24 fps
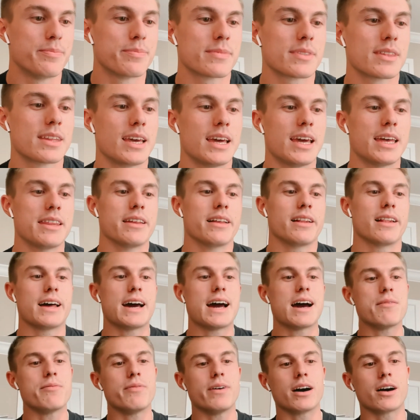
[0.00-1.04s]
And the
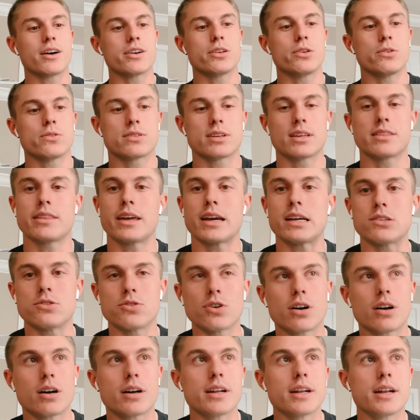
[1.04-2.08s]
lab values that they
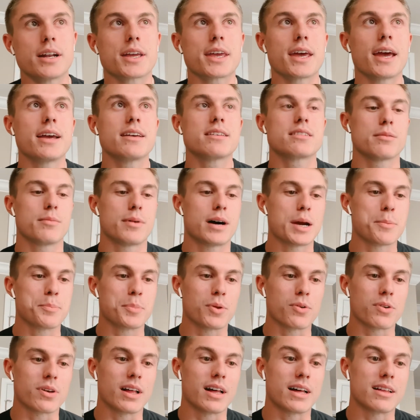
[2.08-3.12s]
drawn indicate some
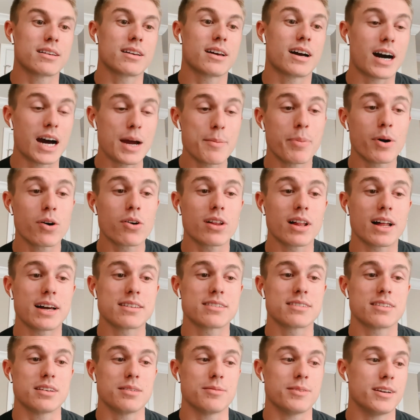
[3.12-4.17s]

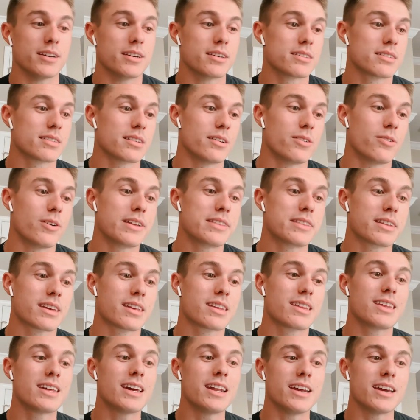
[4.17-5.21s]
hypoglycemia. So at the
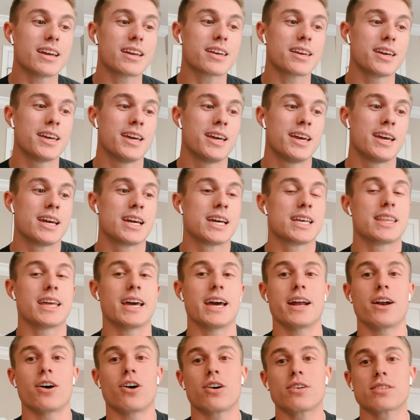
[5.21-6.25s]
clinic, they
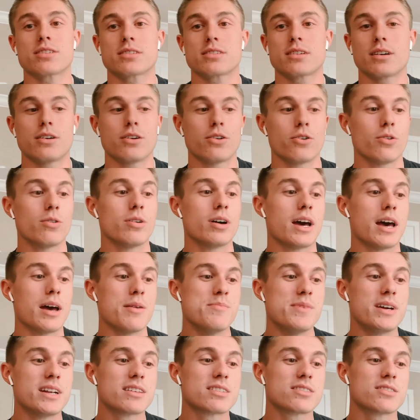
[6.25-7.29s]
had also
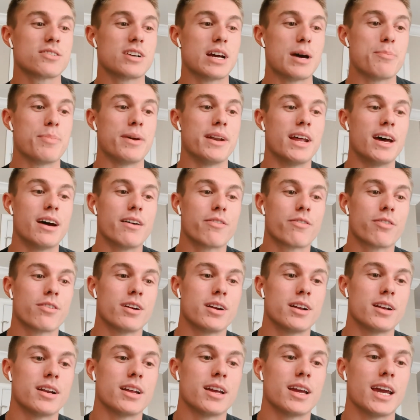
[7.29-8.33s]
administered
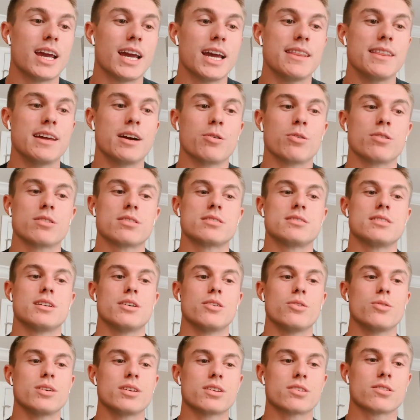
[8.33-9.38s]
epinephrine, and there was
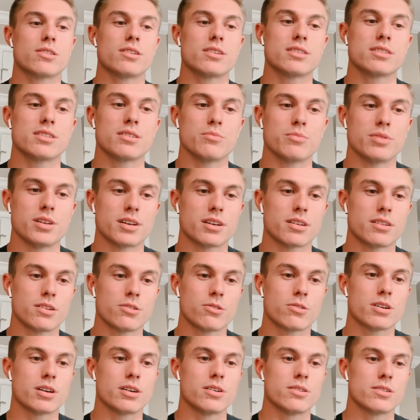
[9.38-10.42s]
no increase in blood
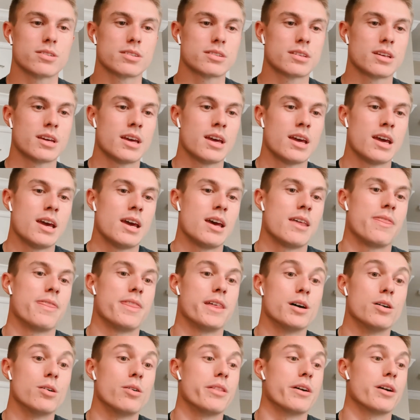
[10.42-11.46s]
glucose,
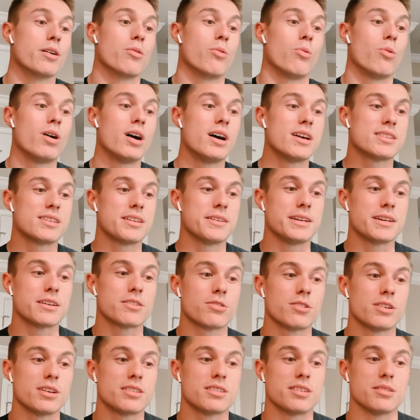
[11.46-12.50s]
though there was an
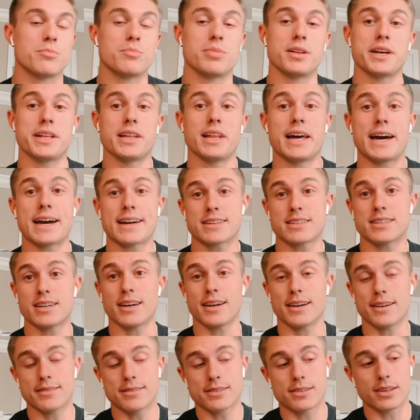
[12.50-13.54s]
increase in blood
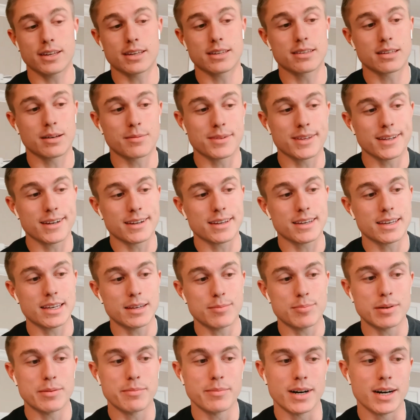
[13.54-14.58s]
lactate. So that's something to
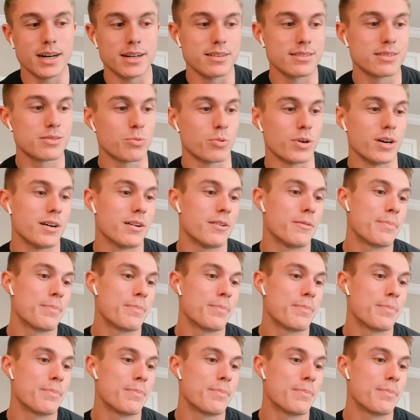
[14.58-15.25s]
keep in mind as well.